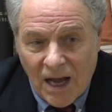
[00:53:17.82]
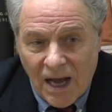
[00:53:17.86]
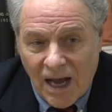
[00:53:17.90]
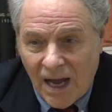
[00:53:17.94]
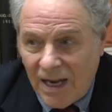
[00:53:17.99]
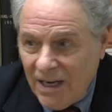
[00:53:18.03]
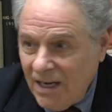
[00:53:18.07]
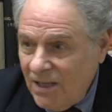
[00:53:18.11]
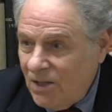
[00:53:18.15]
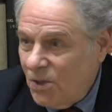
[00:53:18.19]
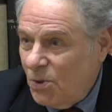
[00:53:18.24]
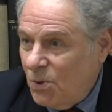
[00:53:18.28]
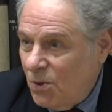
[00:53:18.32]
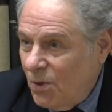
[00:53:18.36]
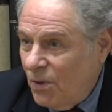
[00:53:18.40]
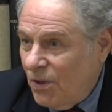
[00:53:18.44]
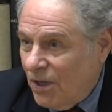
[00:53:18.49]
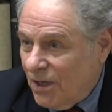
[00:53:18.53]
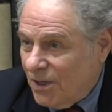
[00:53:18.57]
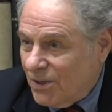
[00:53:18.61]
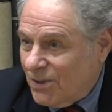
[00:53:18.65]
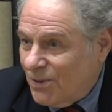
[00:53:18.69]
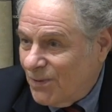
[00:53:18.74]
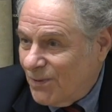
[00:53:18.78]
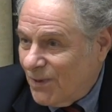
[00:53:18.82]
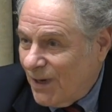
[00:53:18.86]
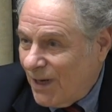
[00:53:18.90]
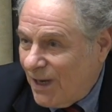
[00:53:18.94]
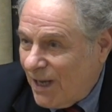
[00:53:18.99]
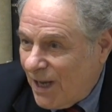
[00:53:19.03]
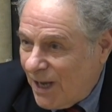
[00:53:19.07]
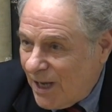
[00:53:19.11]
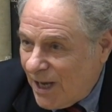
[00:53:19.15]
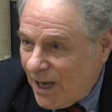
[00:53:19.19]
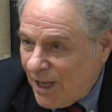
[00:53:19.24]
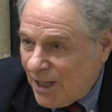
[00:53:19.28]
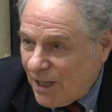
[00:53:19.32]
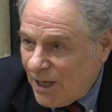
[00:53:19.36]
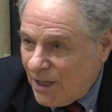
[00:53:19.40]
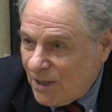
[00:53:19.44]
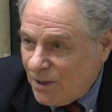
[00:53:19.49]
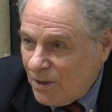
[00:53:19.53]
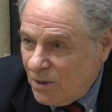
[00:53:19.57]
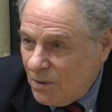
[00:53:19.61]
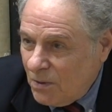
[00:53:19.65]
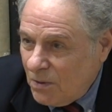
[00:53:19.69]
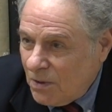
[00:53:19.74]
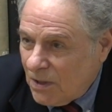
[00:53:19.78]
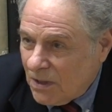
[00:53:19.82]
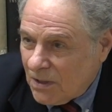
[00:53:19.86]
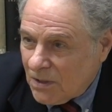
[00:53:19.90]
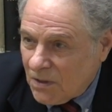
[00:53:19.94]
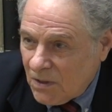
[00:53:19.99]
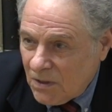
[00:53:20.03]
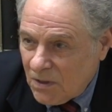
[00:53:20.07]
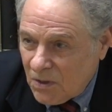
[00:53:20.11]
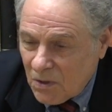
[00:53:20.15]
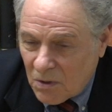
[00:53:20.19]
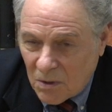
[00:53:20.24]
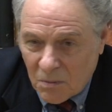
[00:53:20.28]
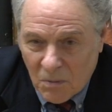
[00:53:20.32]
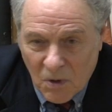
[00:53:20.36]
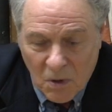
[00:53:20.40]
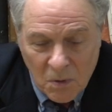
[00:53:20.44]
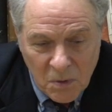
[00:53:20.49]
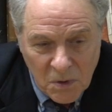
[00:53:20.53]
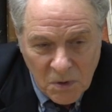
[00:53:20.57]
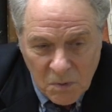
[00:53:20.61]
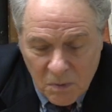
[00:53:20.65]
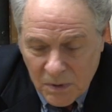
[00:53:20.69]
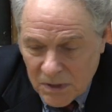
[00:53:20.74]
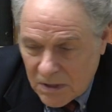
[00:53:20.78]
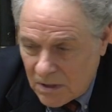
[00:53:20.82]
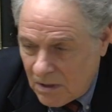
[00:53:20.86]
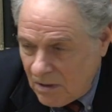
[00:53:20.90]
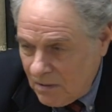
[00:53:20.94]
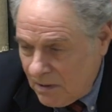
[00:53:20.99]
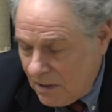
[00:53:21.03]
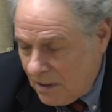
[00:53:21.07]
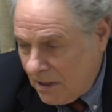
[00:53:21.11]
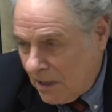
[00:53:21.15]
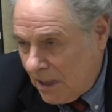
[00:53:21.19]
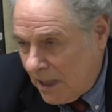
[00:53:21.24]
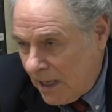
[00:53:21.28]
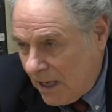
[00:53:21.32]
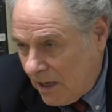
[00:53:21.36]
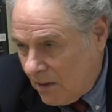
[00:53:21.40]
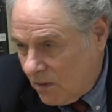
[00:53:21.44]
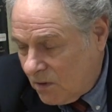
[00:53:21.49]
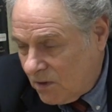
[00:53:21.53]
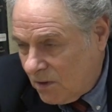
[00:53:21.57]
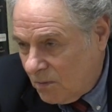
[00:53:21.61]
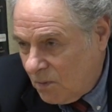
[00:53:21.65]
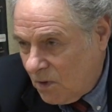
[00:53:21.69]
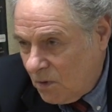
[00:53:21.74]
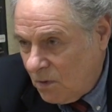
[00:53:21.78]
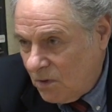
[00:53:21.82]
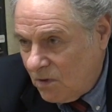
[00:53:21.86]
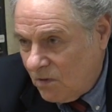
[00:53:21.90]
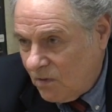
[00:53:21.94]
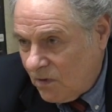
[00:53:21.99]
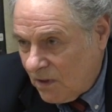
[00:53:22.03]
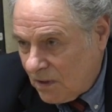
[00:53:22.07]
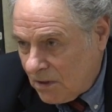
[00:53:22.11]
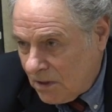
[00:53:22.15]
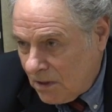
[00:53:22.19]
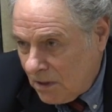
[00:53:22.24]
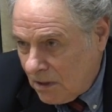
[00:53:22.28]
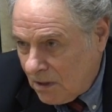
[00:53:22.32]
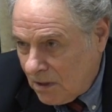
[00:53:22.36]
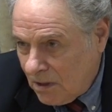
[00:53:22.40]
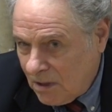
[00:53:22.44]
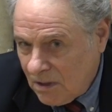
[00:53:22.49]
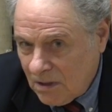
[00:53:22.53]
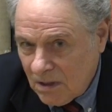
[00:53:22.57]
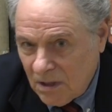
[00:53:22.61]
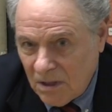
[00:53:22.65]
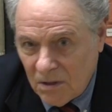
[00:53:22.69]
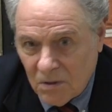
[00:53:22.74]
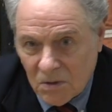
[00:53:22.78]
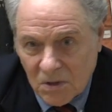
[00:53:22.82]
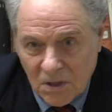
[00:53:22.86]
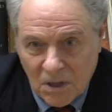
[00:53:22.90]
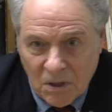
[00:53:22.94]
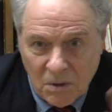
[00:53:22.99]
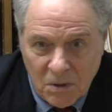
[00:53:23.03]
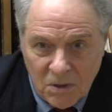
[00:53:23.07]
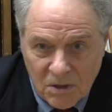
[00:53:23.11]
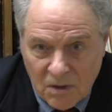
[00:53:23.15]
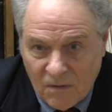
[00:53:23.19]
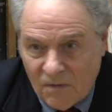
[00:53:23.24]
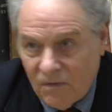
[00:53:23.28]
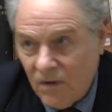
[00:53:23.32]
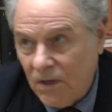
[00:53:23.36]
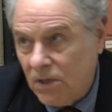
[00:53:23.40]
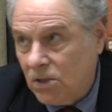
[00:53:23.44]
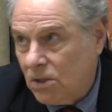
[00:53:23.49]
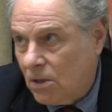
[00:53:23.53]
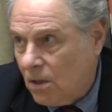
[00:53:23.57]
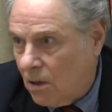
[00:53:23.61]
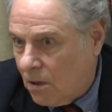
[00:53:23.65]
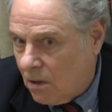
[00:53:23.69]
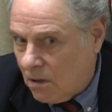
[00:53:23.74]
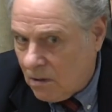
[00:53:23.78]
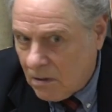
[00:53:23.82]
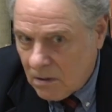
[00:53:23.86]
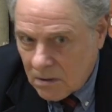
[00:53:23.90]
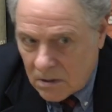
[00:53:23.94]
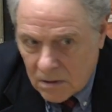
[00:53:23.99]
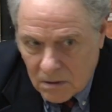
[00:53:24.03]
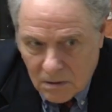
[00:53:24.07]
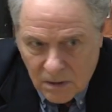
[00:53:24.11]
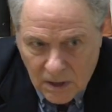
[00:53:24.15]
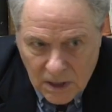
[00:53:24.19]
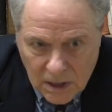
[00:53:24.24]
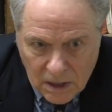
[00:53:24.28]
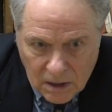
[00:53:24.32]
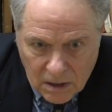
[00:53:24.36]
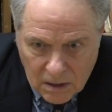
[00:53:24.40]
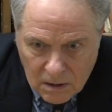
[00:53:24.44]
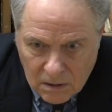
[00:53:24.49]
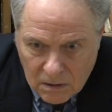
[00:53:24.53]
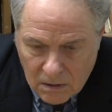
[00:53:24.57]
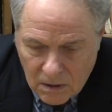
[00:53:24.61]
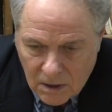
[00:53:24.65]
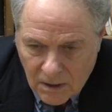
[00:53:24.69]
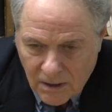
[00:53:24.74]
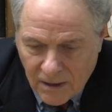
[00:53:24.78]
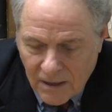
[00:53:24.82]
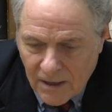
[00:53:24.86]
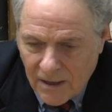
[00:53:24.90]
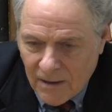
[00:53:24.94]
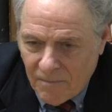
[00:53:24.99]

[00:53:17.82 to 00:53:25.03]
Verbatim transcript: I need to do things, right? I, I, like to do things. And so I'm always busy around the house. I'm always fixing things. And years ago, I used to fix cars and all that kind of thing.